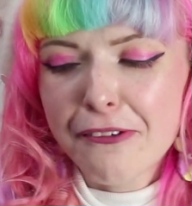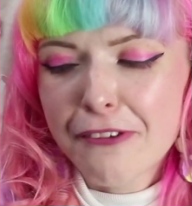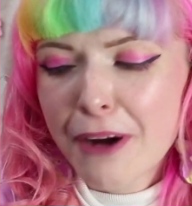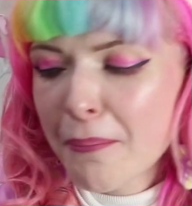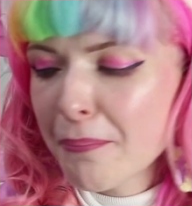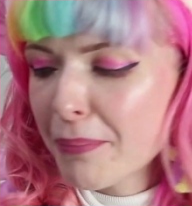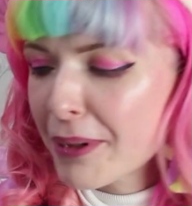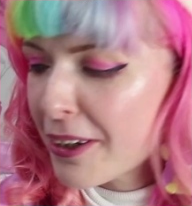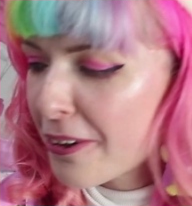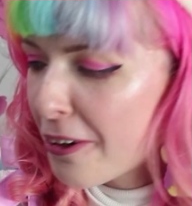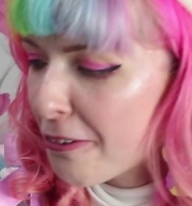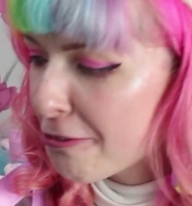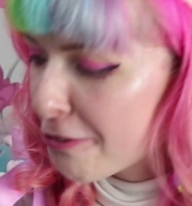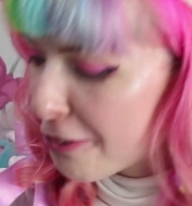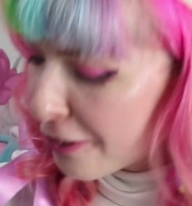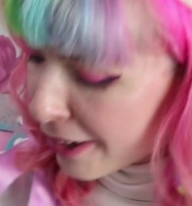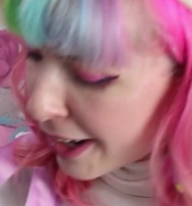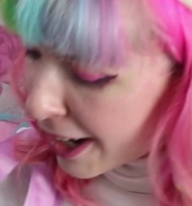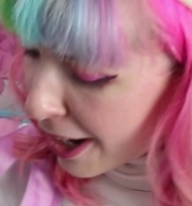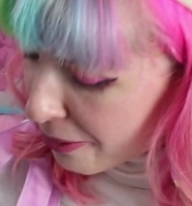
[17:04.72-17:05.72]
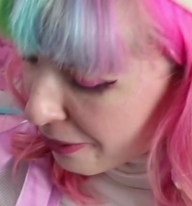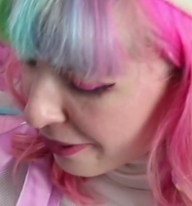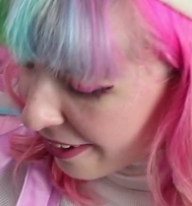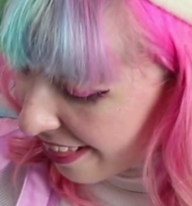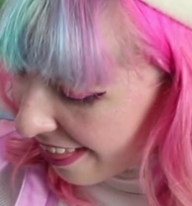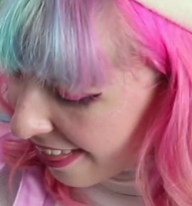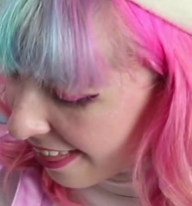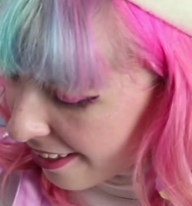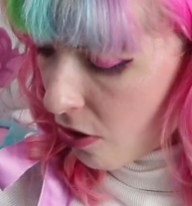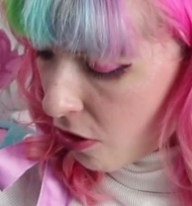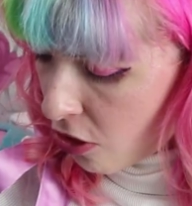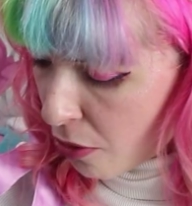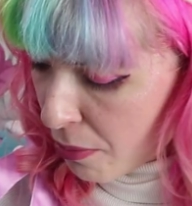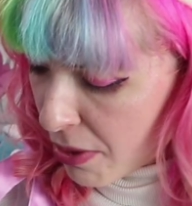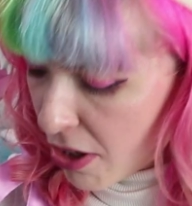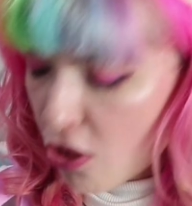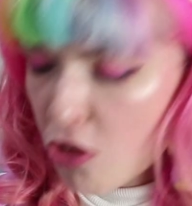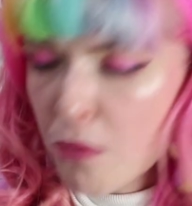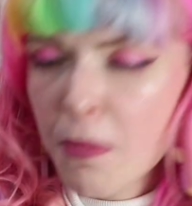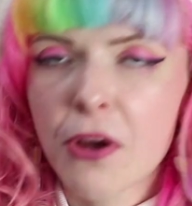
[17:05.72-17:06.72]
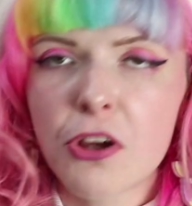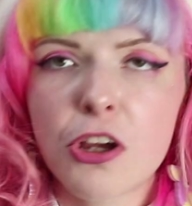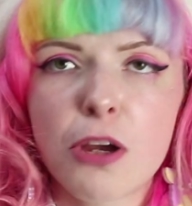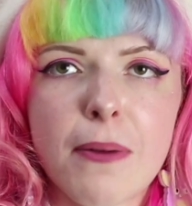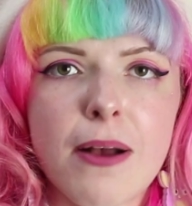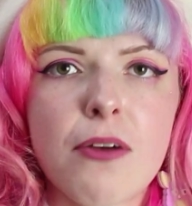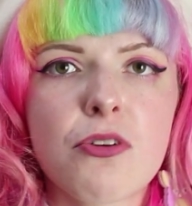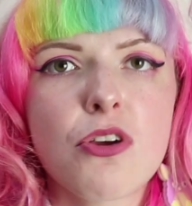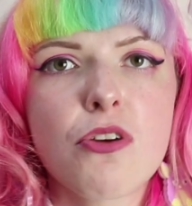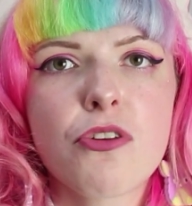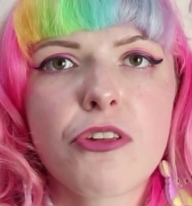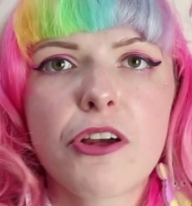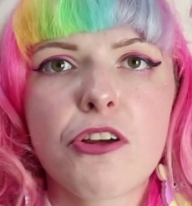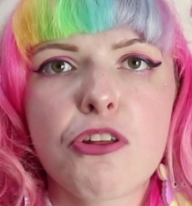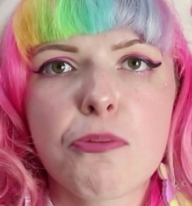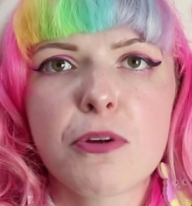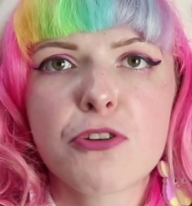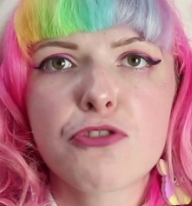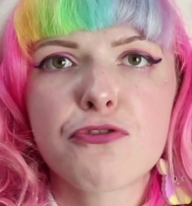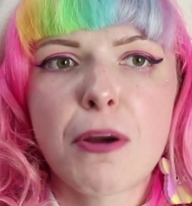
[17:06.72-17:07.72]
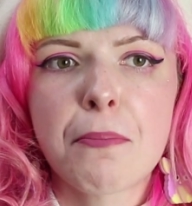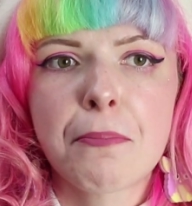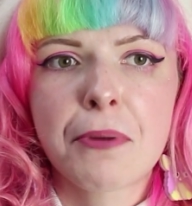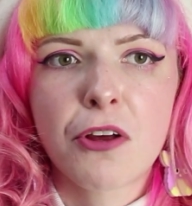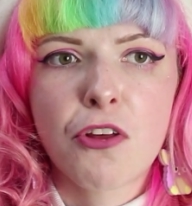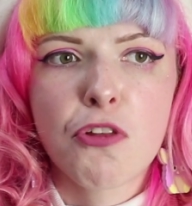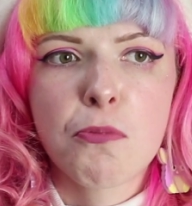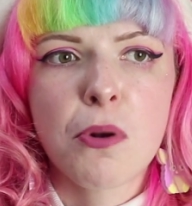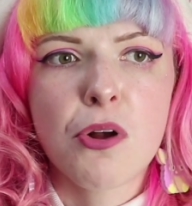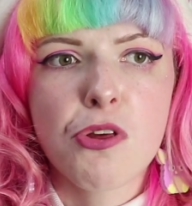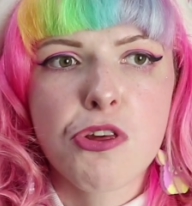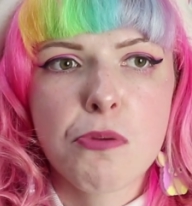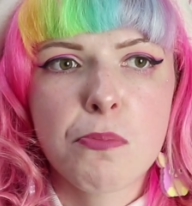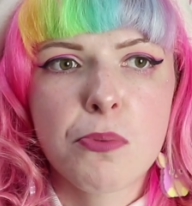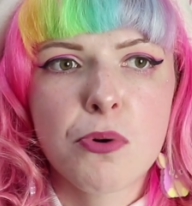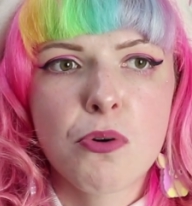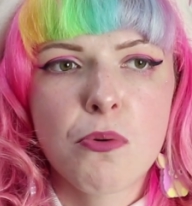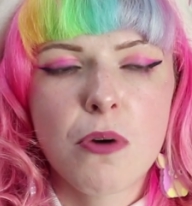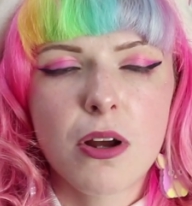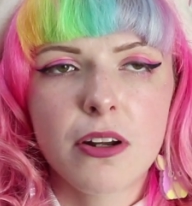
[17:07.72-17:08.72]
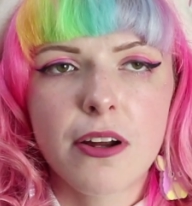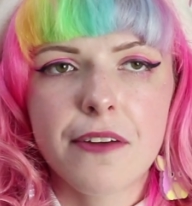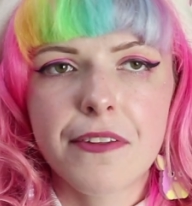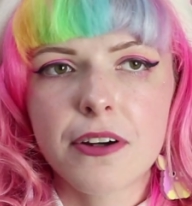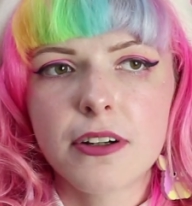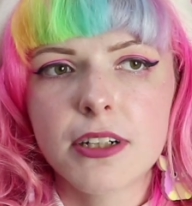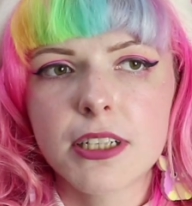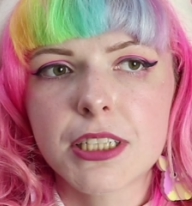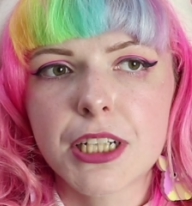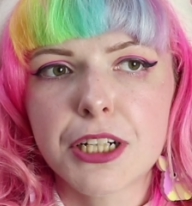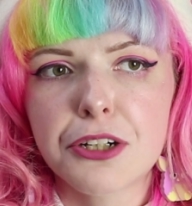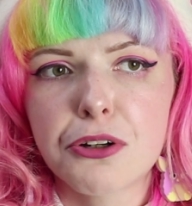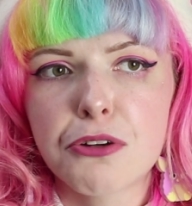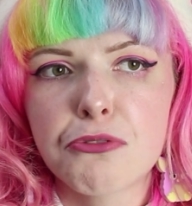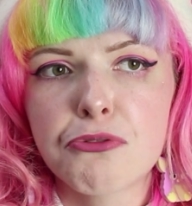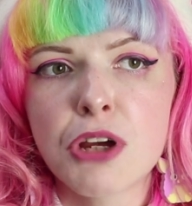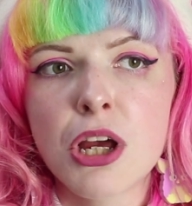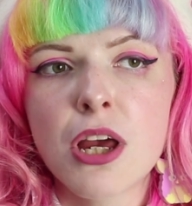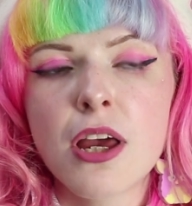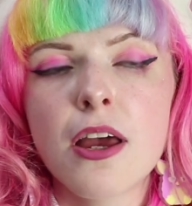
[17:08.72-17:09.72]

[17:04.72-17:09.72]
rambling on for hours. So when I spoke about using as much fabric as possible, I like the idea of